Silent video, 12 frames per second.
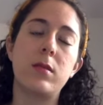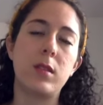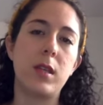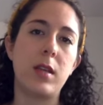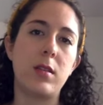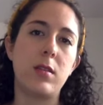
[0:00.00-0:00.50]

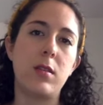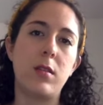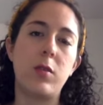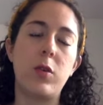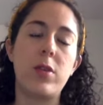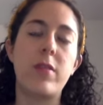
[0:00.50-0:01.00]
to get to the
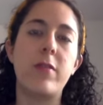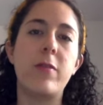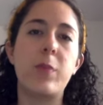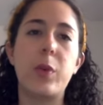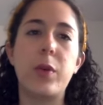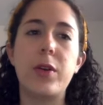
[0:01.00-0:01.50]
north of
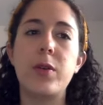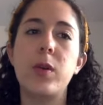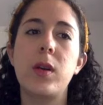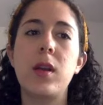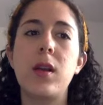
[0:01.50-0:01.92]
Peru